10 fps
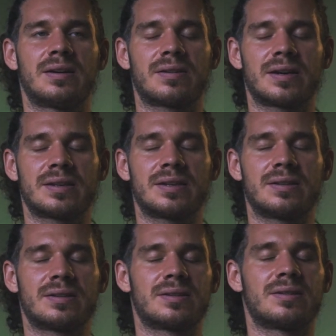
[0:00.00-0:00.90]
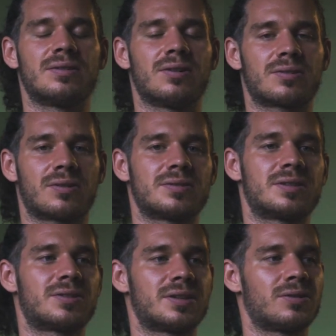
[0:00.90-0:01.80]
Right? Not
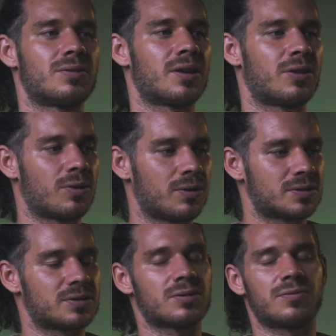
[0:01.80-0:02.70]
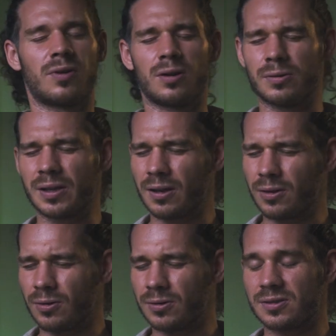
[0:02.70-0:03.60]
concentrating on the thoughts, not following the
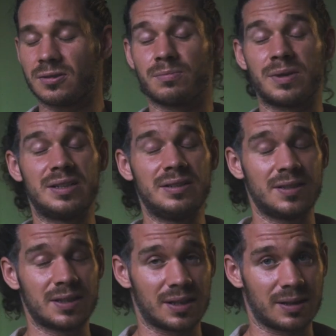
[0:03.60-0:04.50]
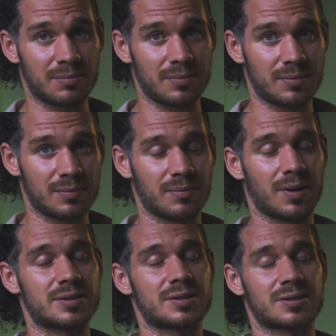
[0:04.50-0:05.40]
thoughts, not believing them,
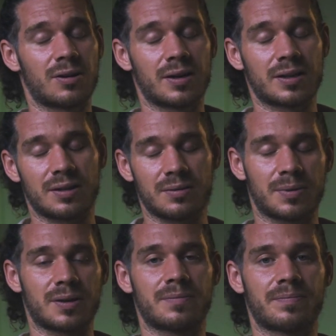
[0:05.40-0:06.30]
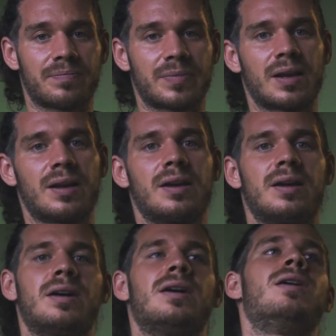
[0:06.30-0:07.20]
but just going deeper.
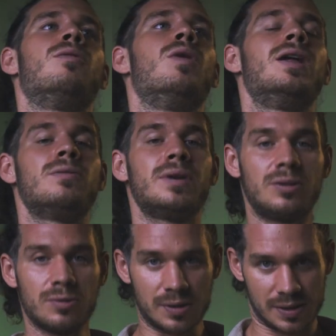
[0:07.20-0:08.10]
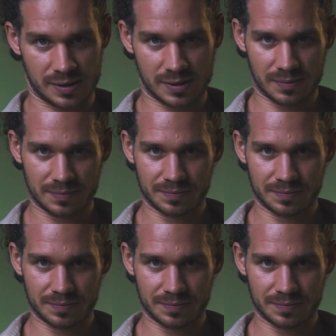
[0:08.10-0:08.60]
When we do this